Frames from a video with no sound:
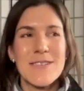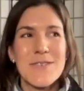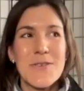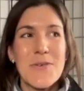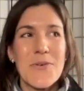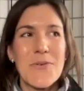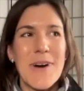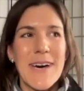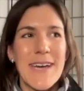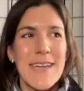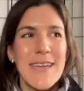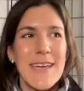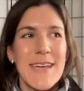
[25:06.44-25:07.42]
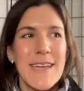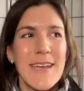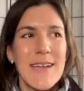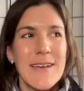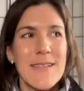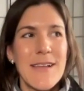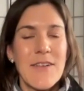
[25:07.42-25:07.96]
So I get
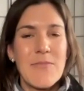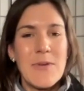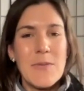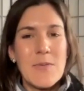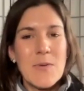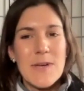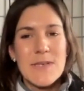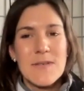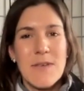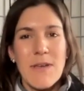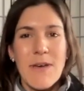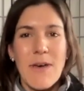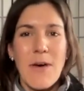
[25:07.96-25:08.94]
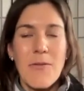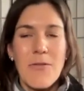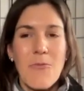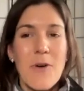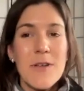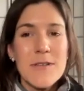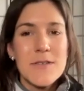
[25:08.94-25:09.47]
a lot of people as like a health
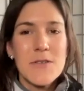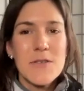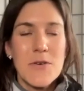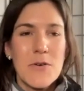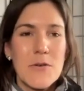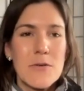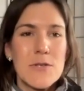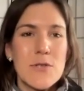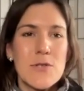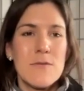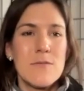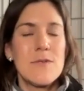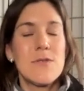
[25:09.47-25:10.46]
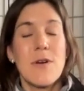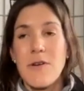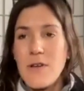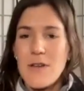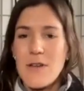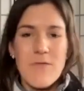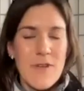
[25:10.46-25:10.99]
and wellness coach,
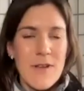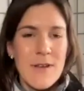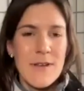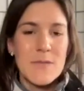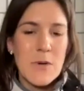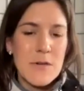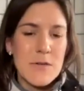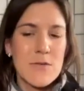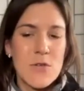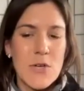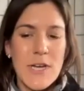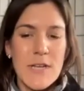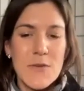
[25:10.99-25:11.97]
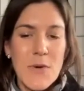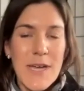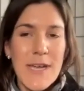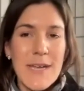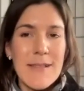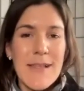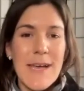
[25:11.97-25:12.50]
started in fitness, personal training. So I
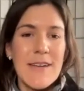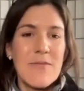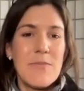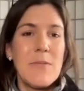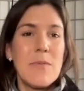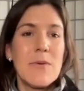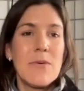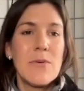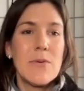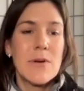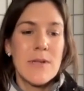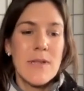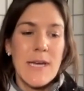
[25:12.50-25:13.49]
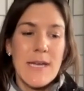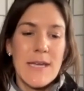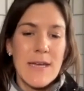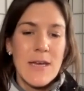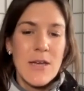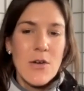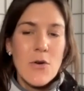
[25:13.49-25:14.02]
get a lot of people who are like,
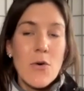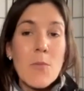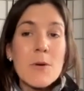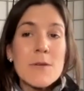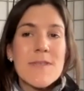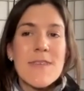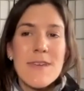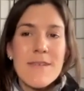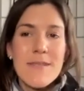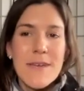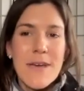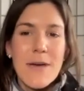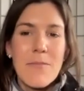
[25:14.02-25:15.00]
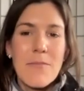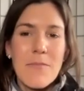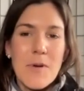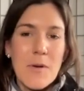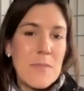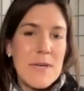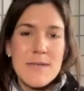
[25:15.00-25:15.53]
who almost think like I'm
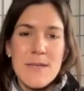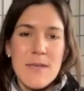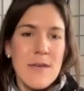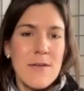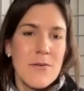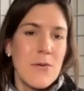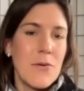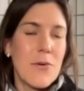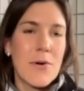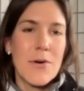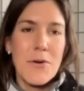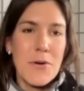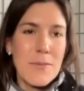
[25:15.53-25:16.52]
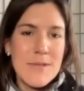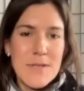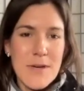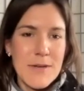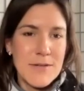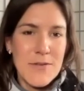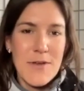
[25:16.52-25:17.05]
a PT or a
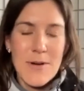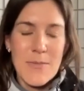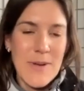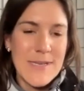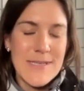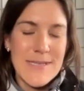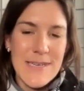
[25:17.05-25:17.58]
massage therapist.